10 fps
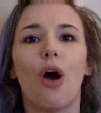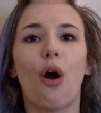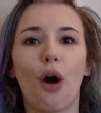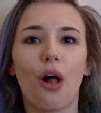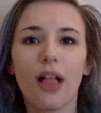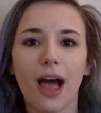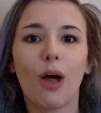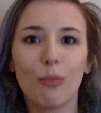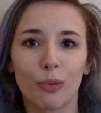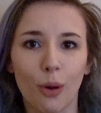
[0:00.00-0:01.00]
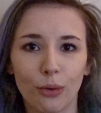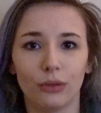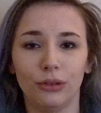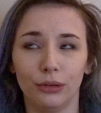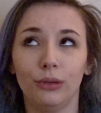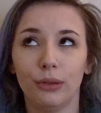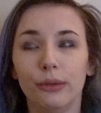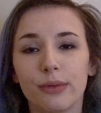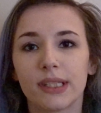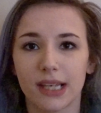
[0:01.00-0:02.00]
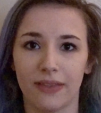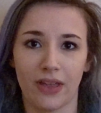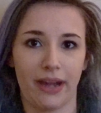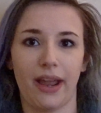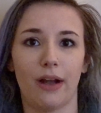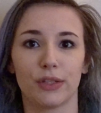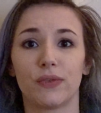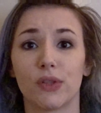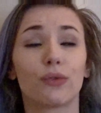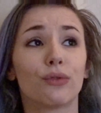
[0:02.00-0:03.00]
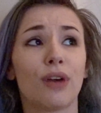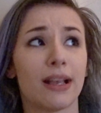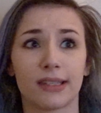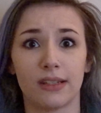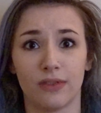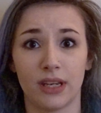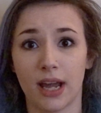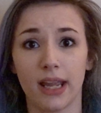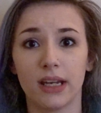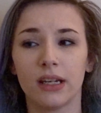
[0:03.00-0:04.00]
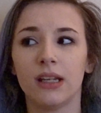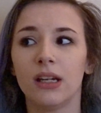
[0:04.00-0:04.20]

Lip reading: All hell broke loose in that house for the rest of the night.